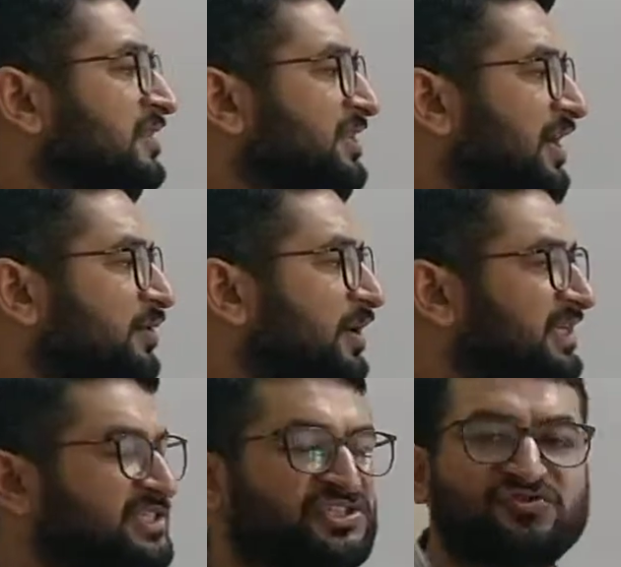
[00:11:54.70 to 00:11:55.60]
third one
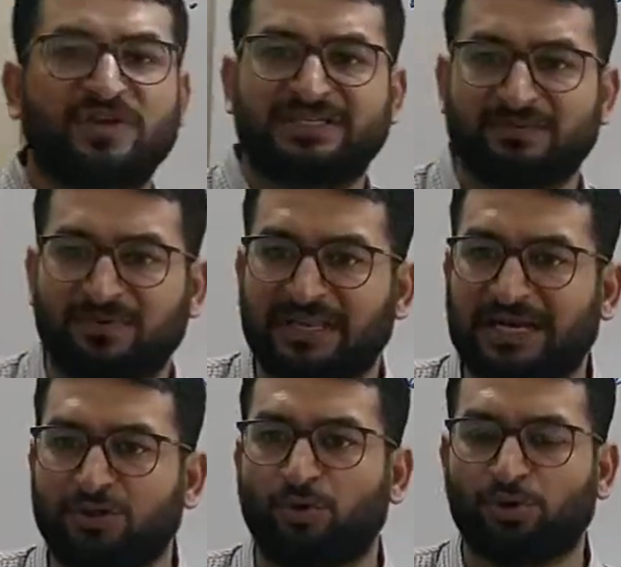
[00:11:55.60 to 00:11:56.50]
is stratum
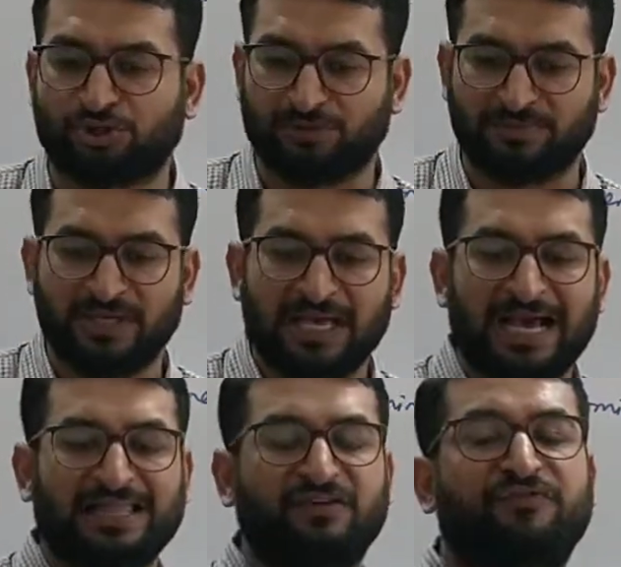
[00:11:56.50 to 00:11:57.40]
granulosum, and
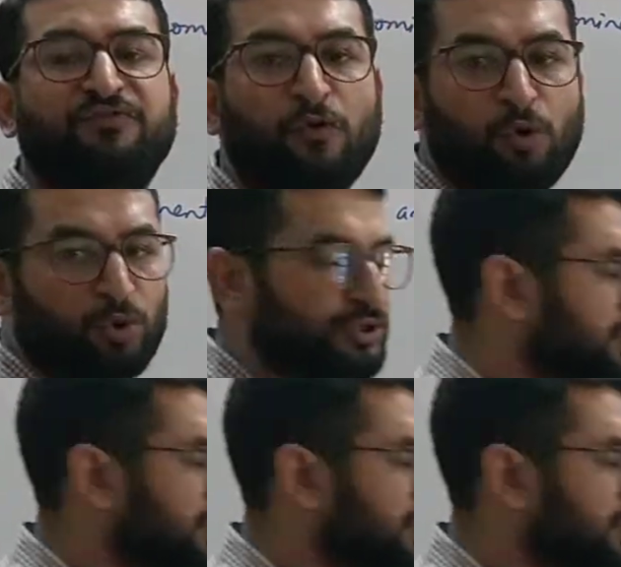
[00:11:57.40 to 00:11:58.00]
the fourth,